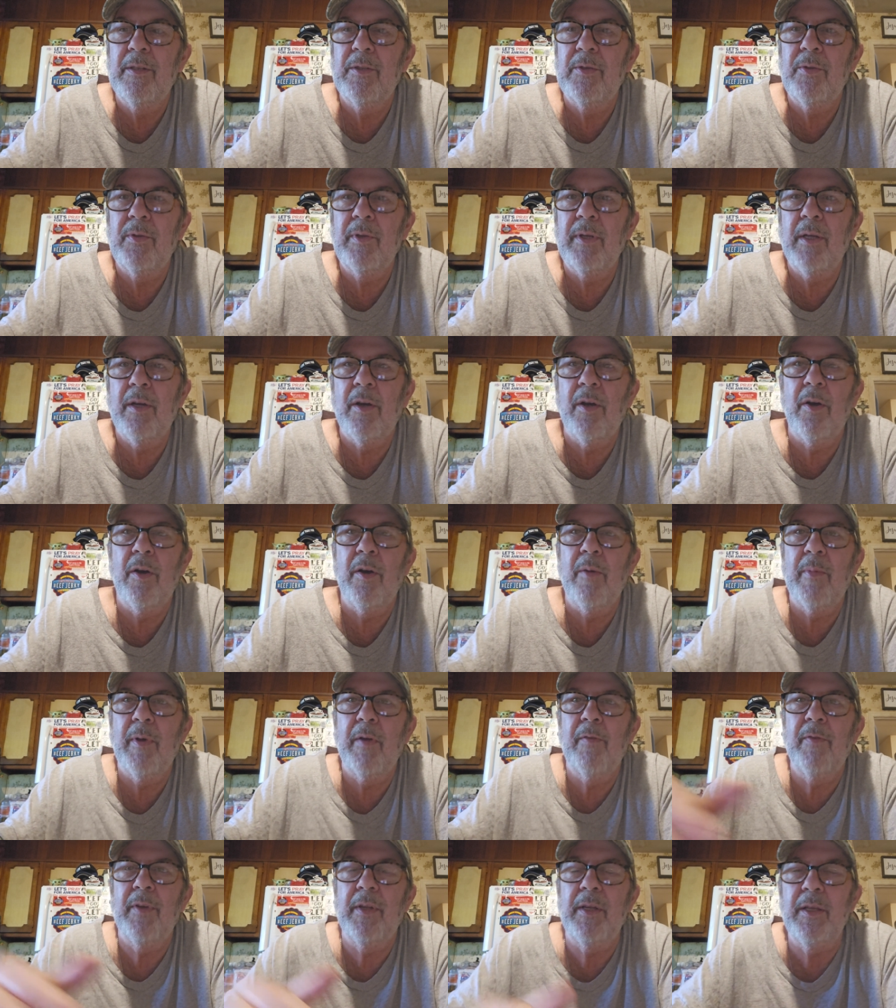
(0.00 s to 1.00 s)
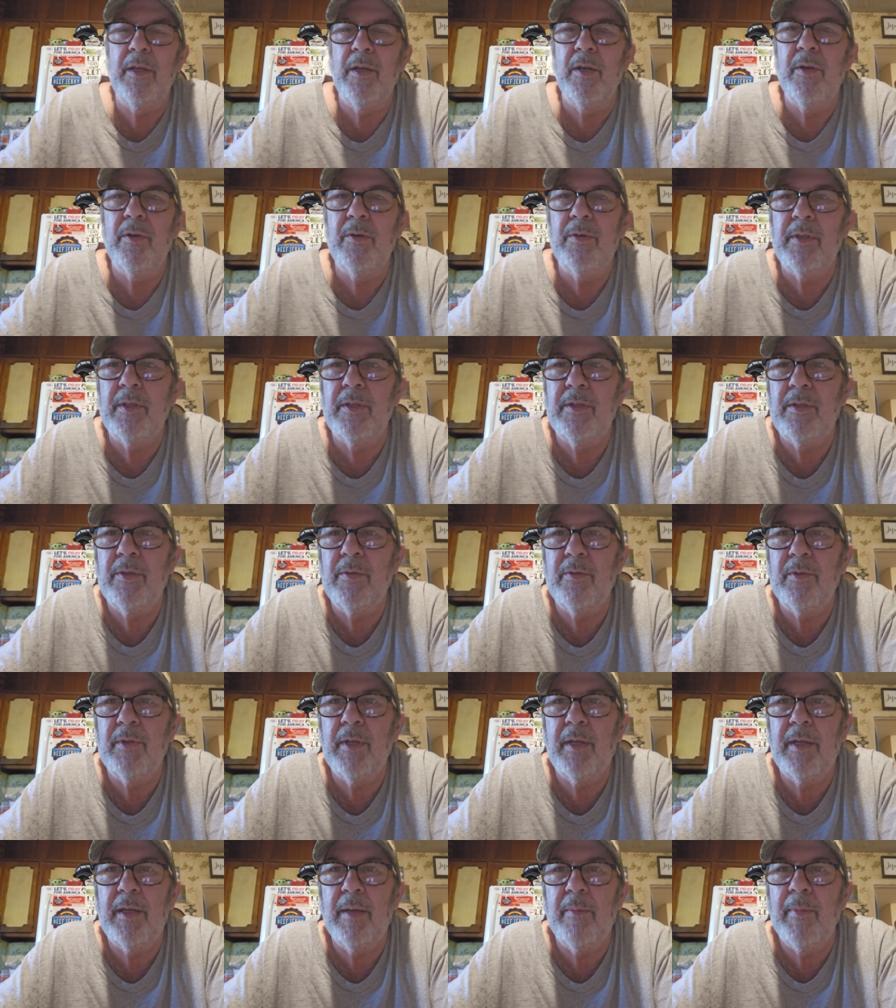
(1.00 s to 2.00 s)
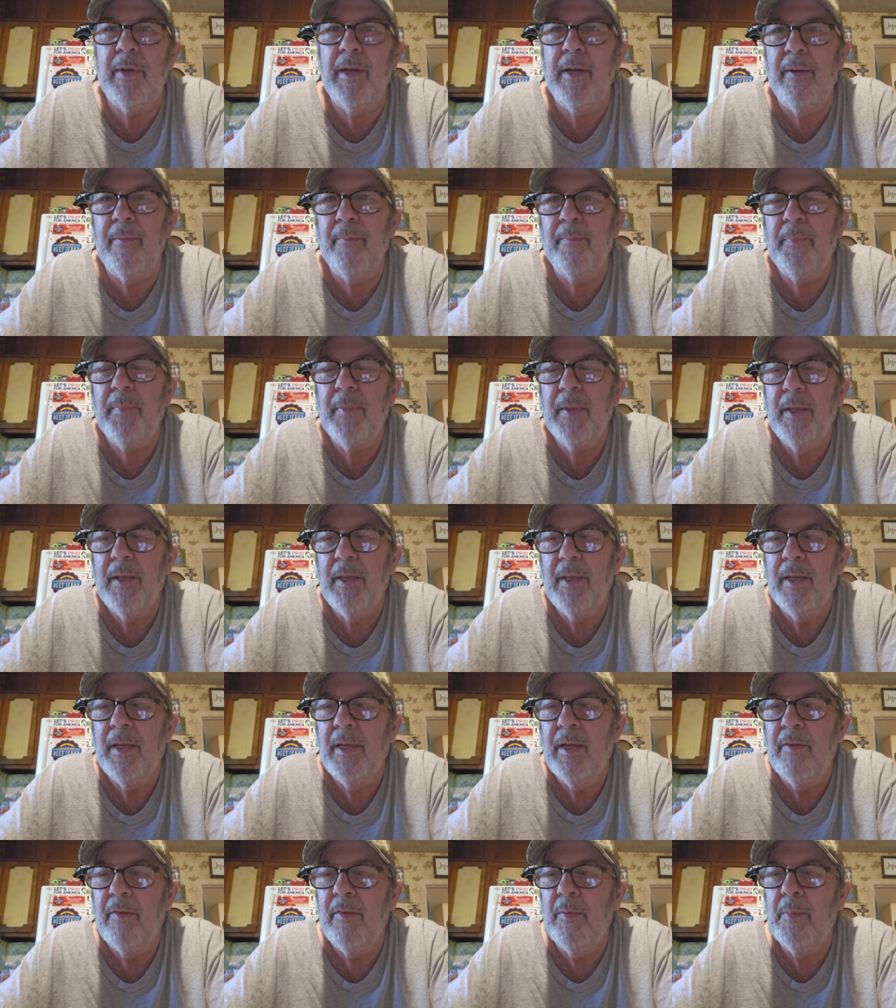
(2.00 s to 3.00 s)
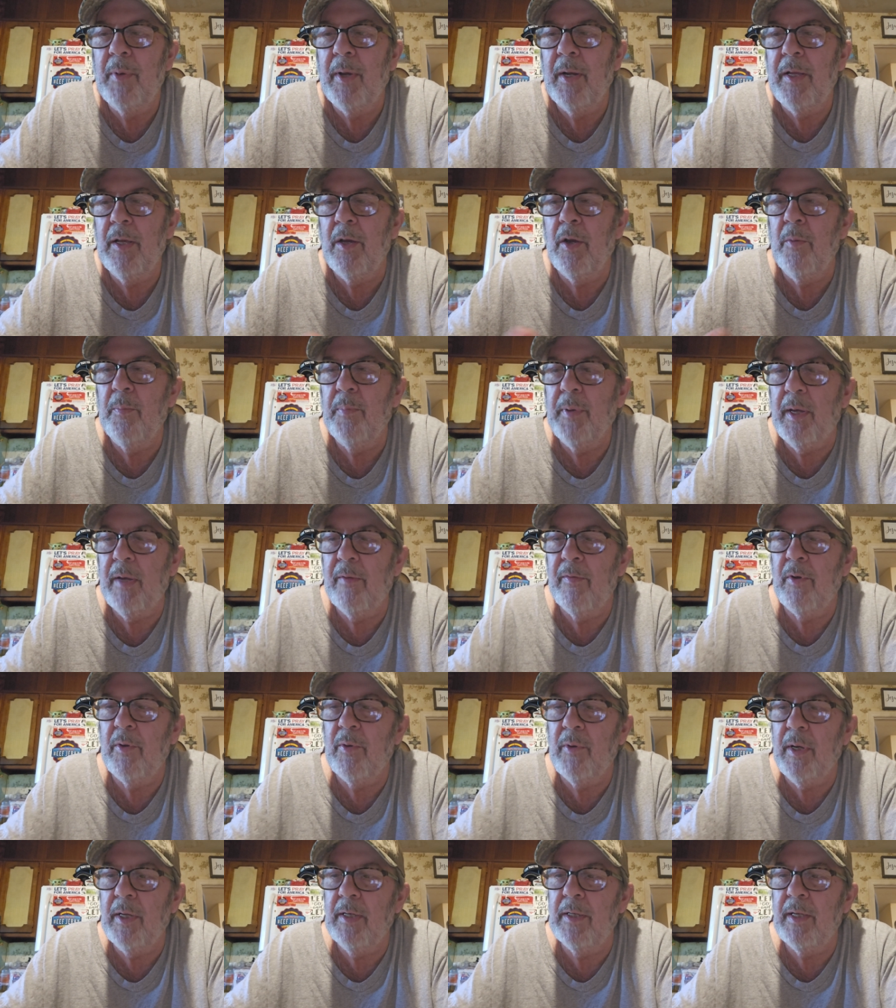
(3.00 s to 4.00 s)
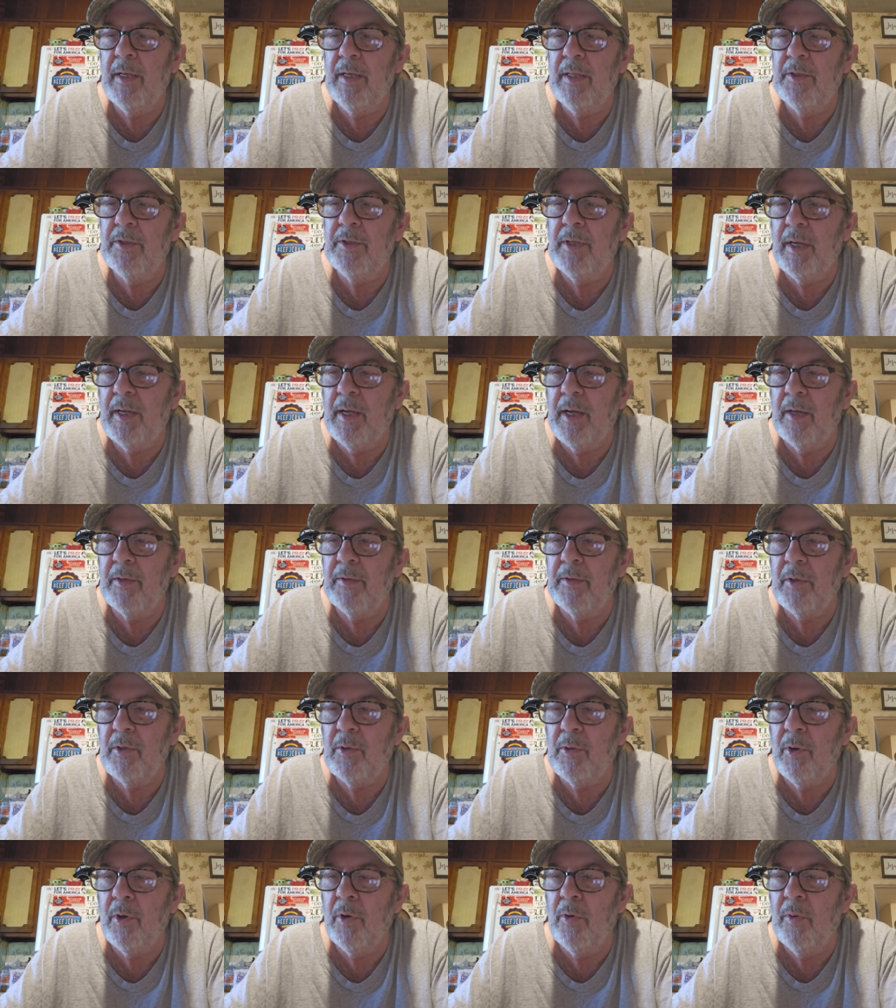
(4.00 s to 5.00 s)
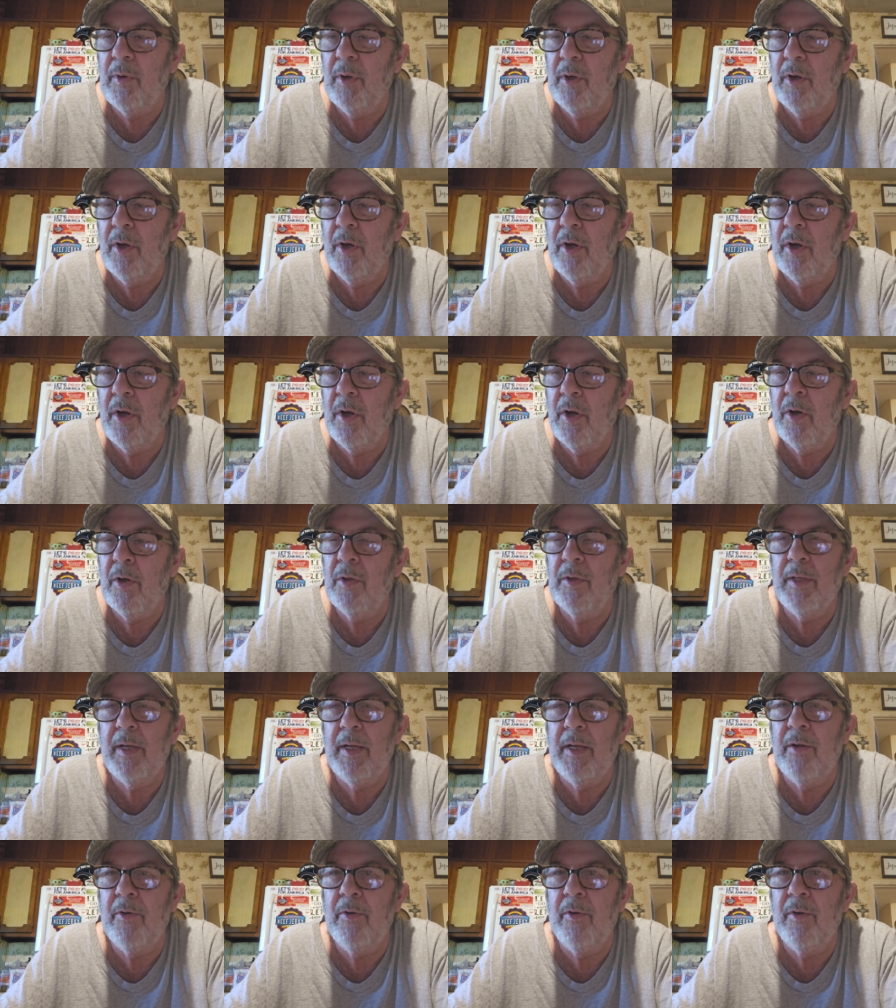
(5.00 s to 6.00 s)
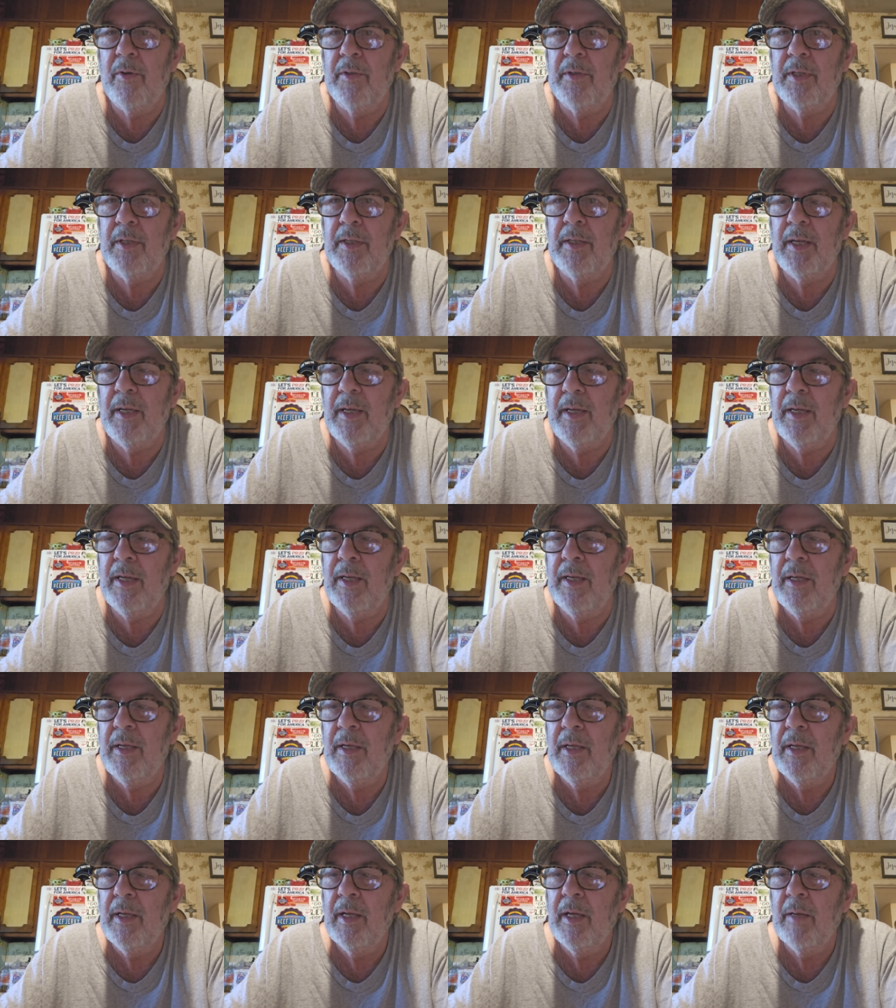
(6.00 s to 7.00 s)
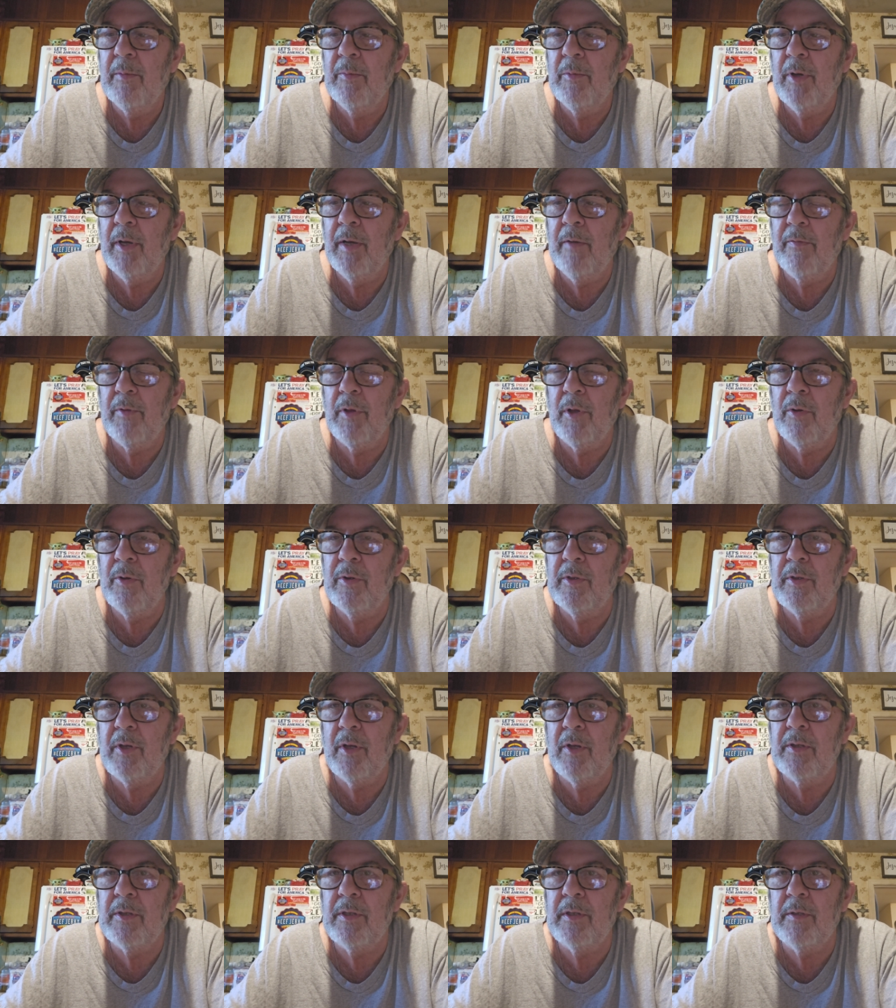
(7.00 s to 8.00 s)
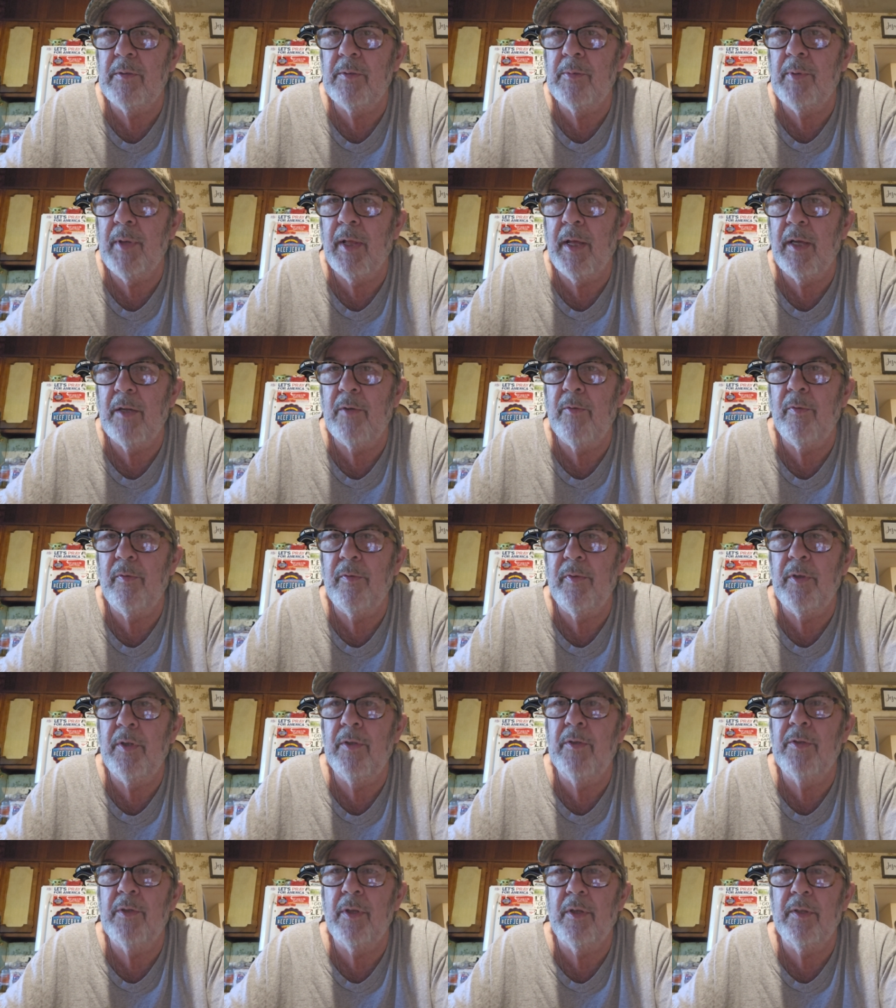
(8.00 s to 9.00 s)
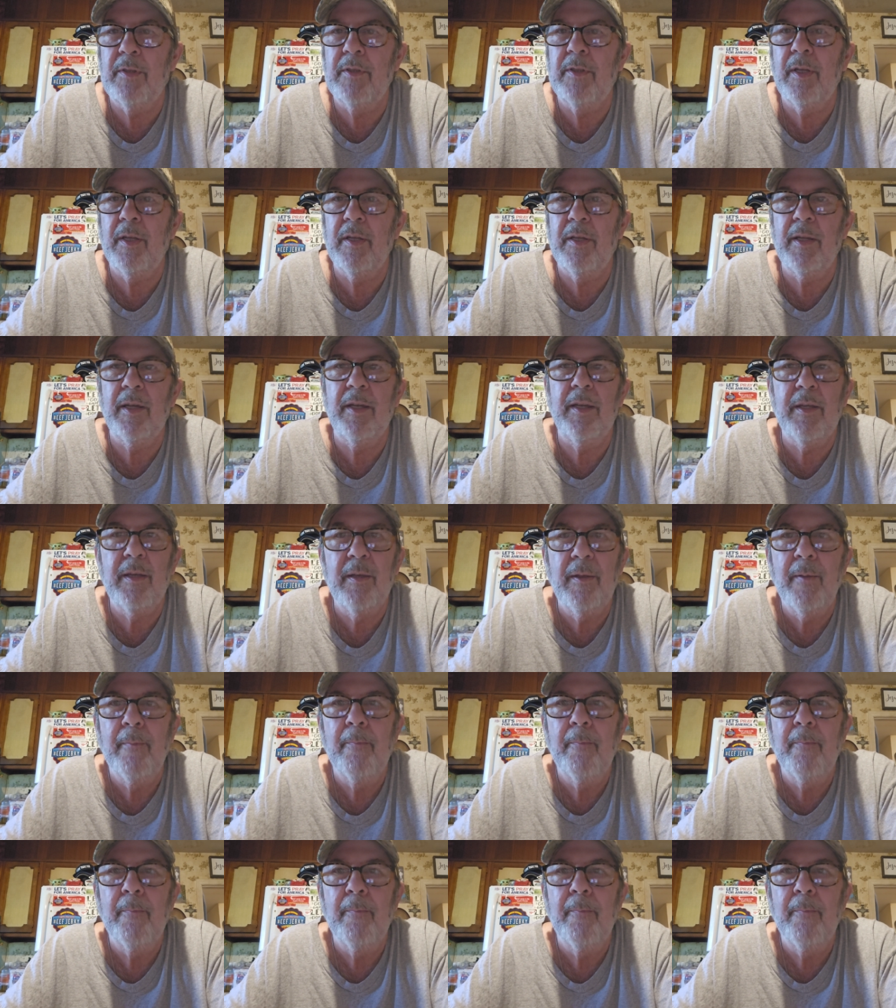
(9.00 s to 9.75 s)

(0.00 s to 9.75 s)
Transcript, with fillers: so you get all my videos as soon as I come out. Everybody, I hope you have a great day and check out the Kroger Haul later on today. And we'll have Logan's Awesome Snack Reviews on Sunday.